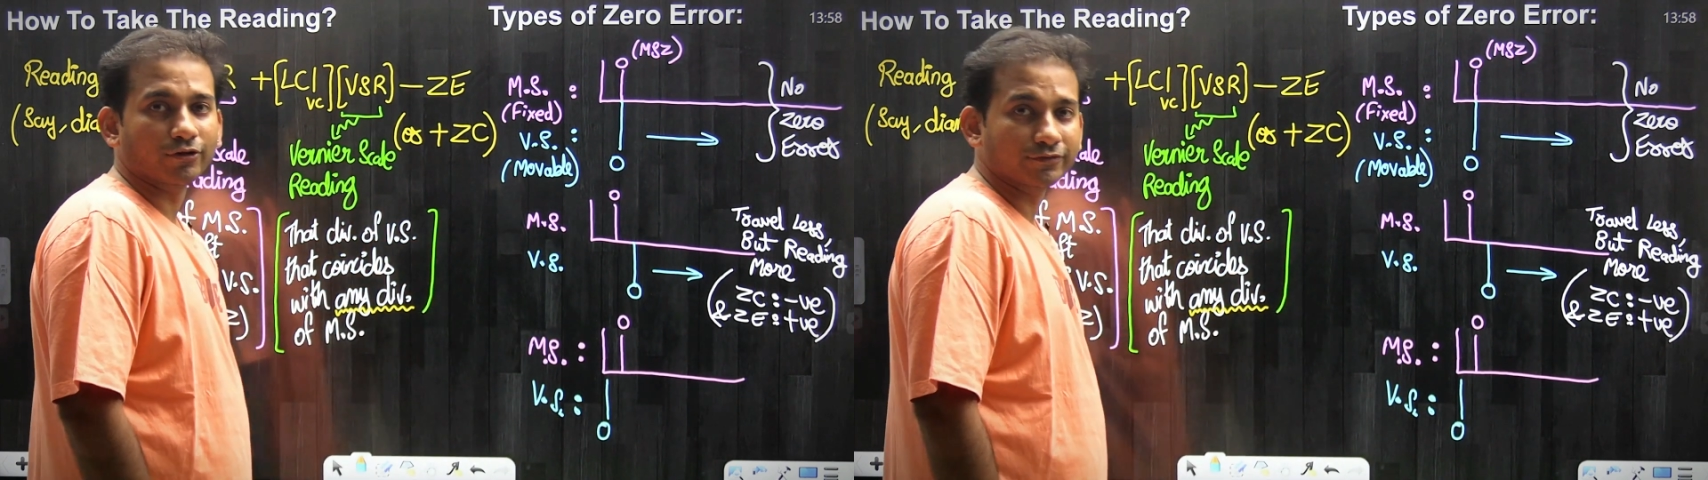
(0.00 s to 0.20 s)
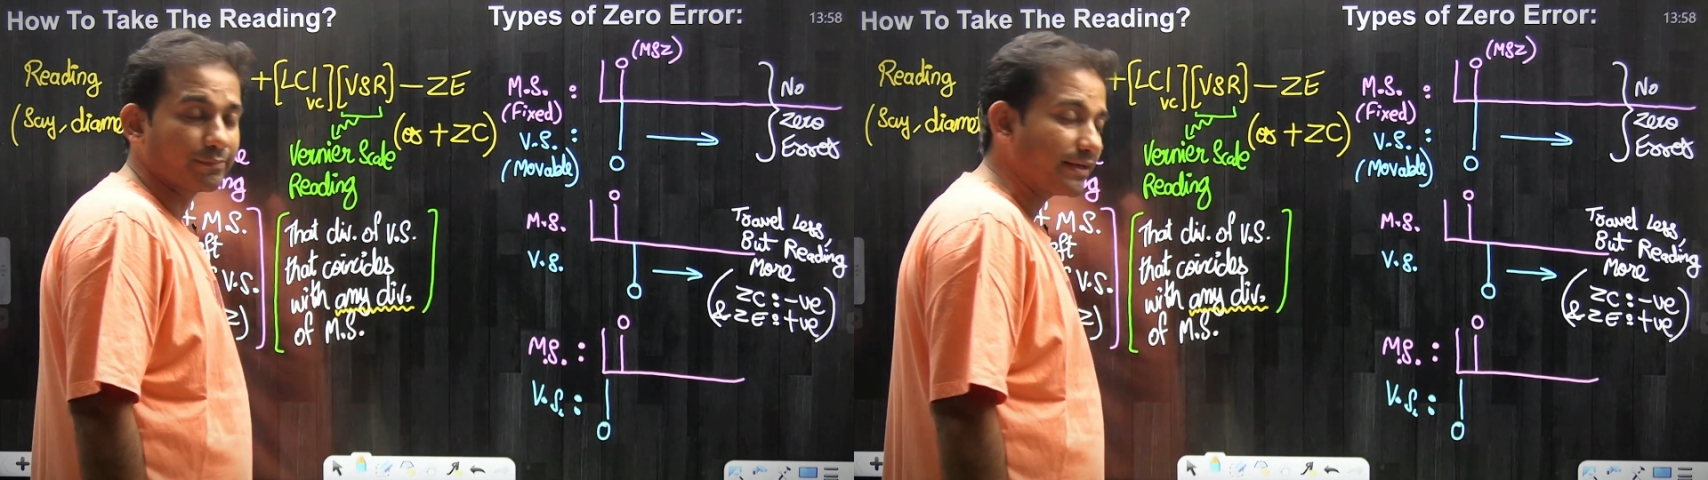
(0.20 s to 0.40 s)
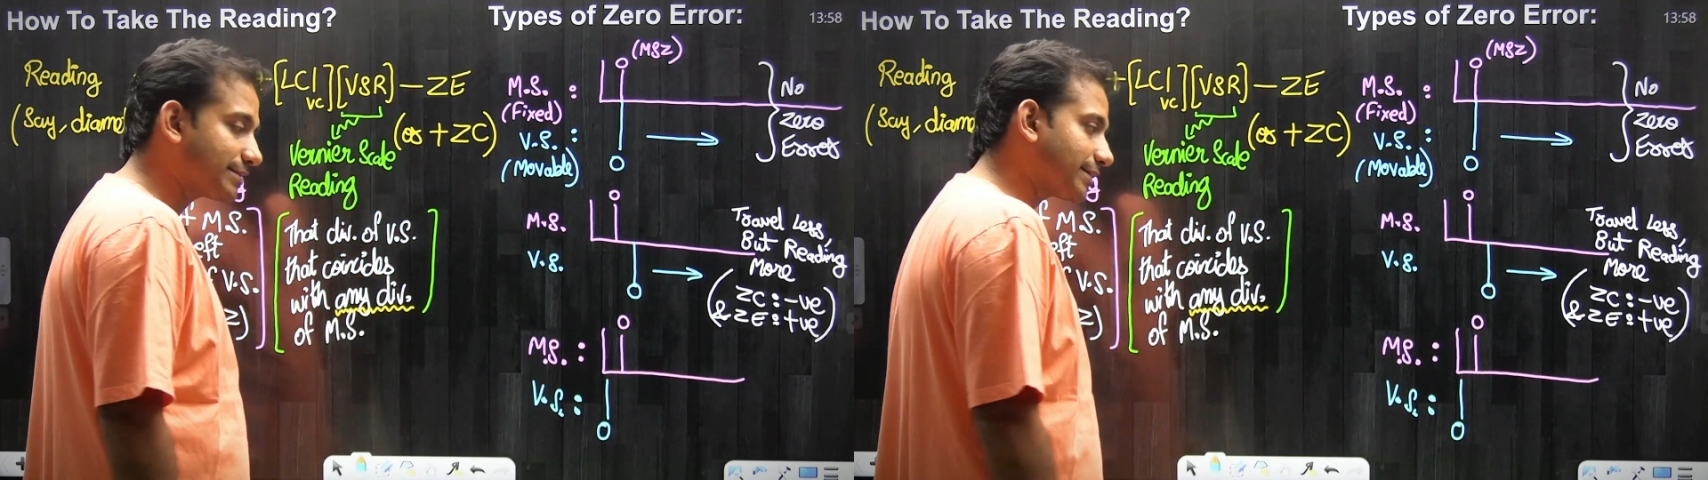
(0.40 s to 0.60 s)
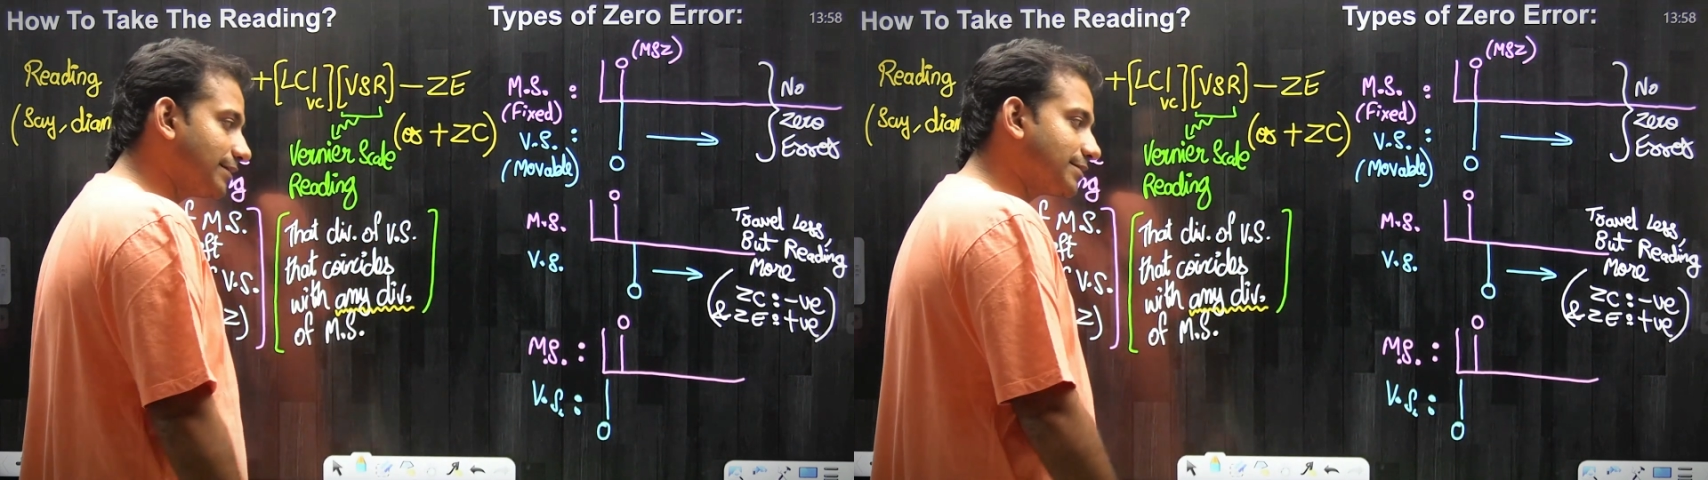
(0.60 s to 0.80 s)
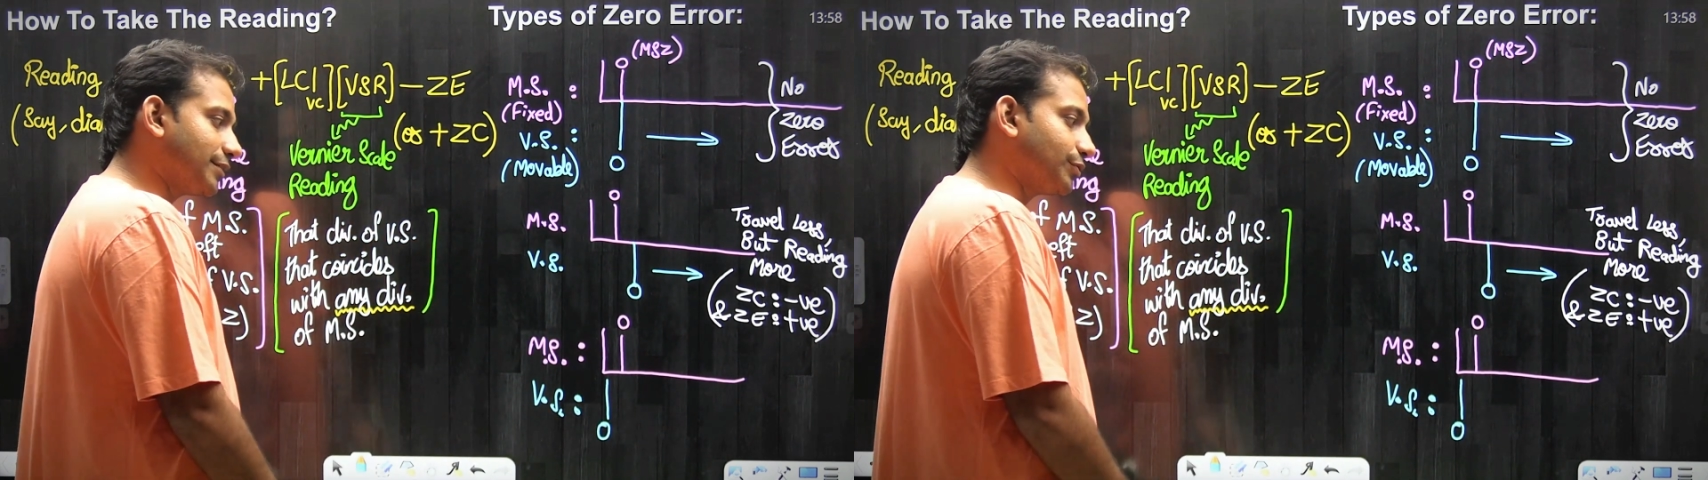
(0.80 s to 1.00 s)
of the main
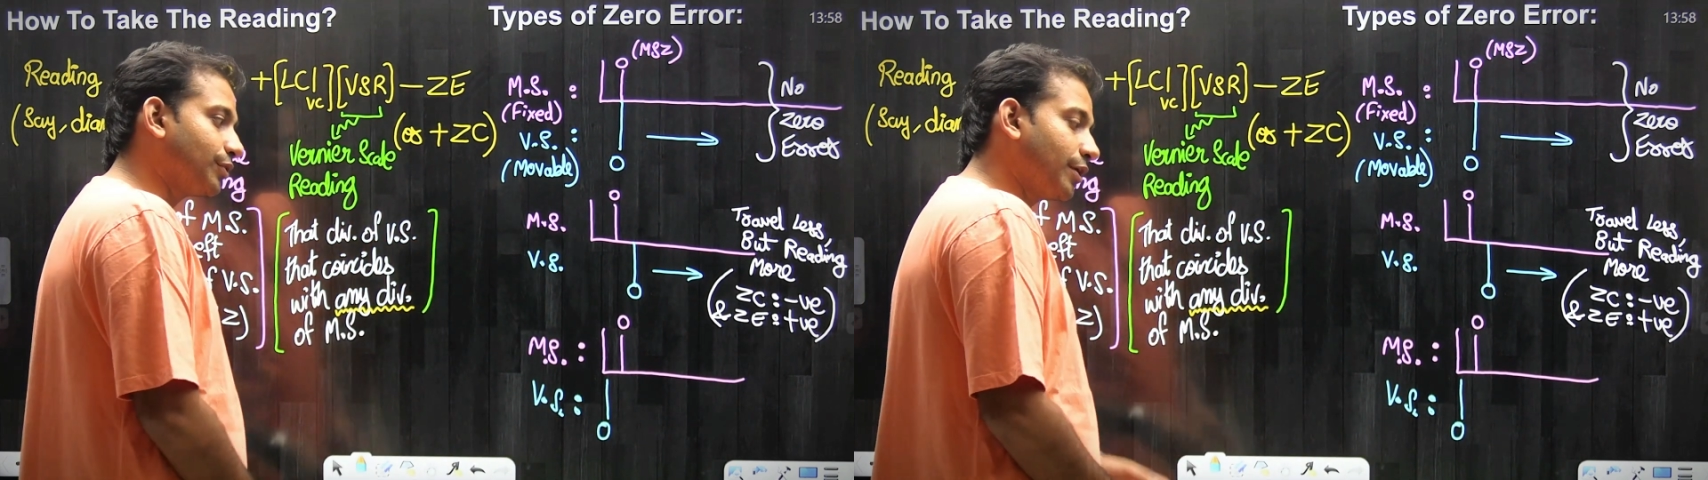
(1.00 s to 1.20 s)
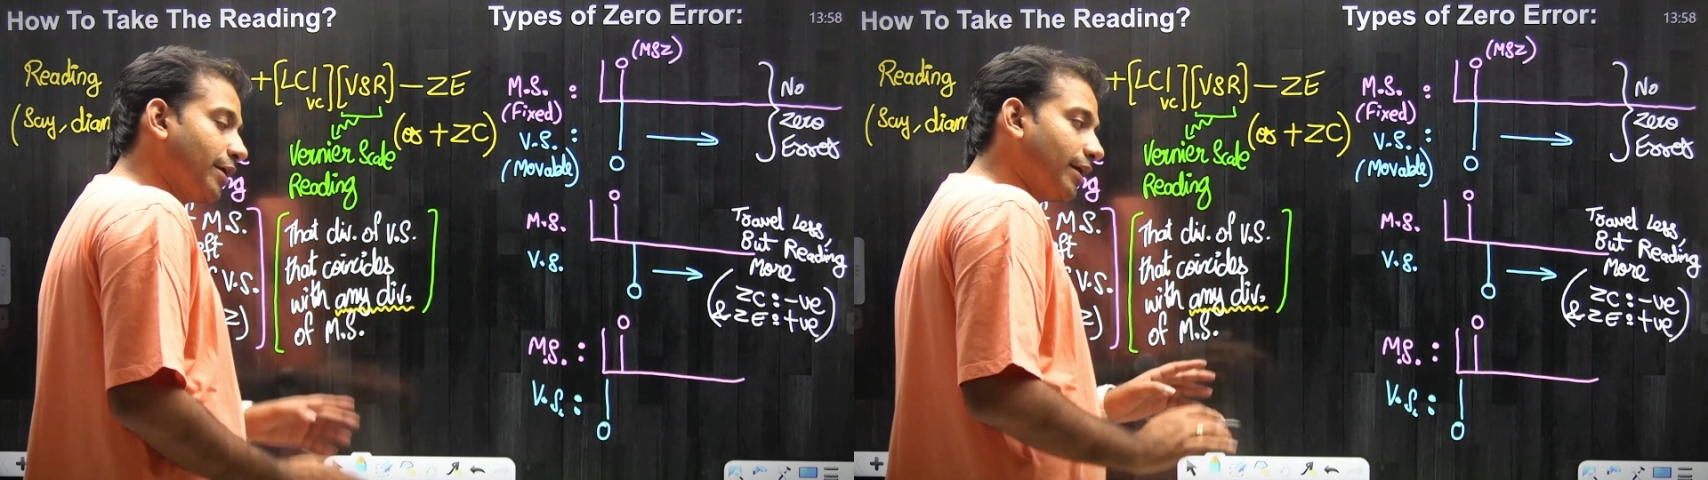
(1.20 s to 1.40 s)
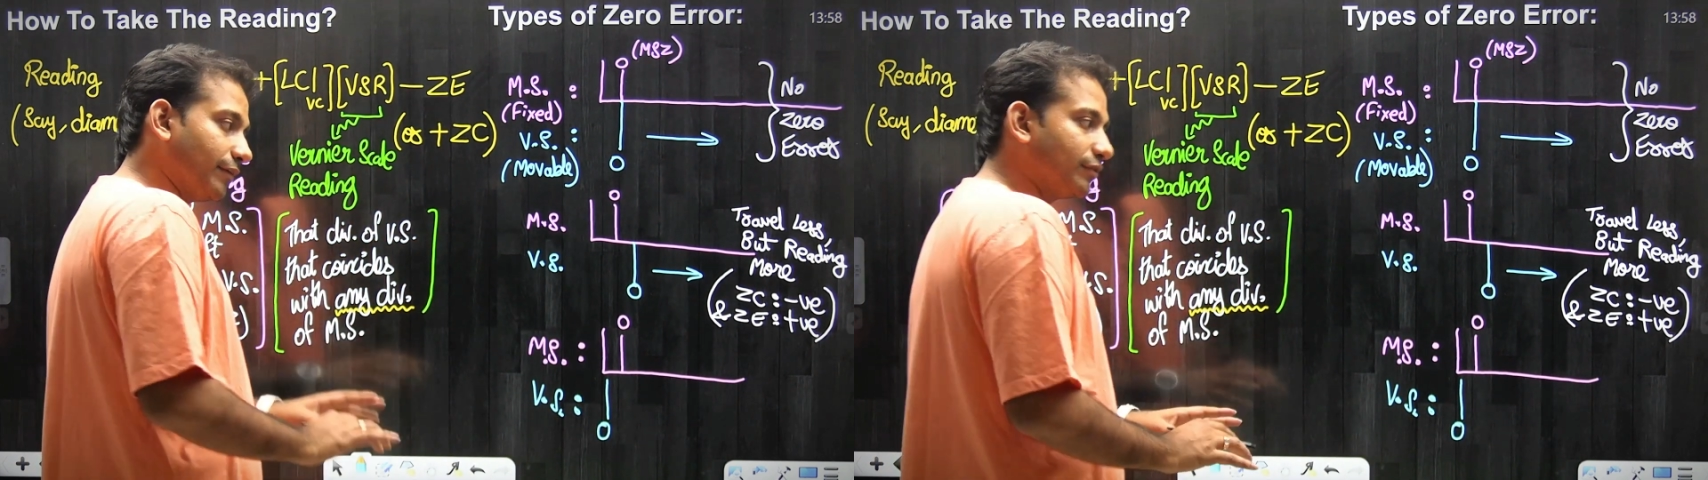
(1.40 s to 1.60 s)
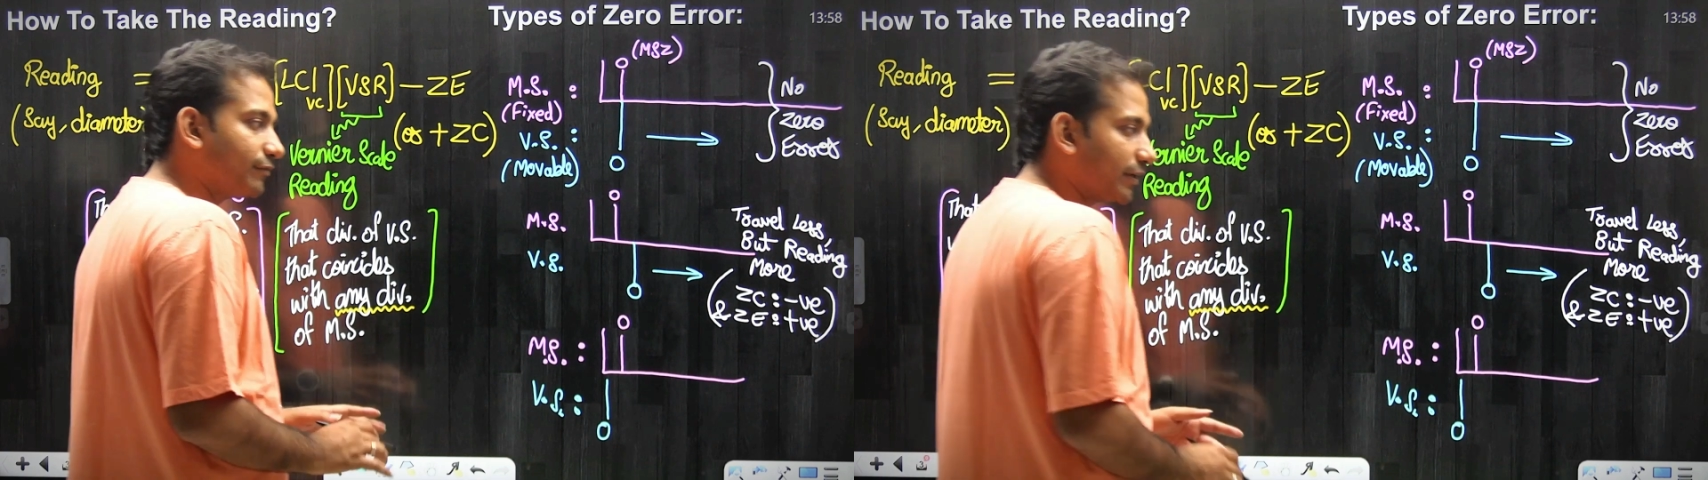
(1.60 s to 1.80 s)
scale 0. If the